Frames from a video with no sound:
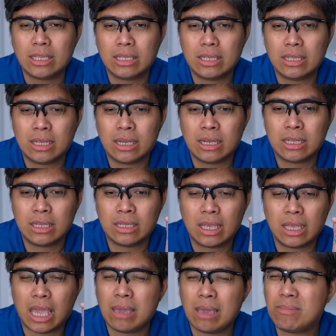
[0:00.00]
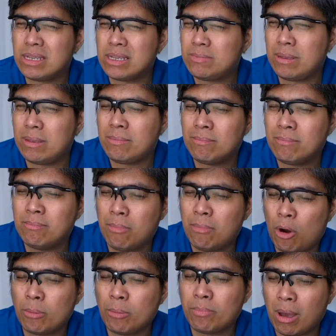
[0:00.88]
the game has been
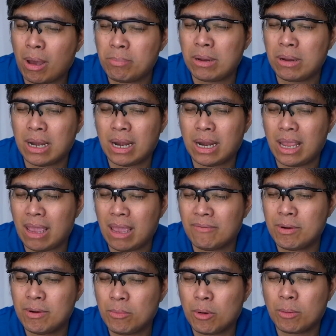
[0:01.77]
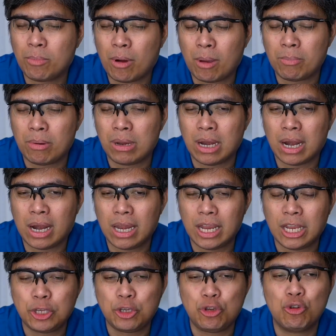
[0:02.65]
ever more popular
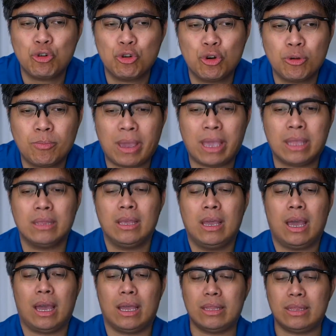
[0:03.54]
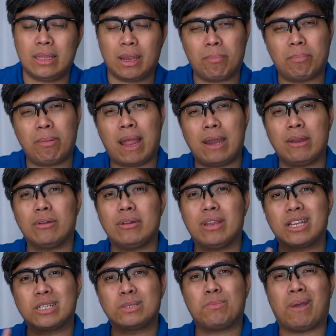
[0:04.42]
in Europe, and they're planning on
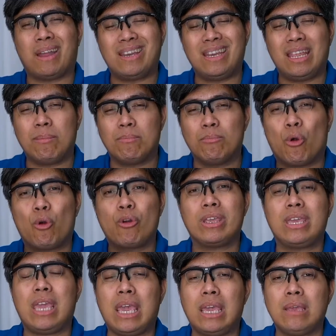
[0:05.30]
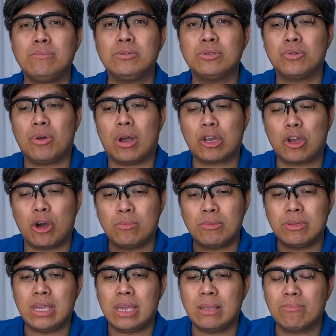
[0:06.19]
expanding more games to
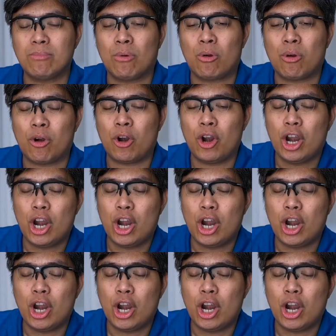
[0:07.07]
accommodate more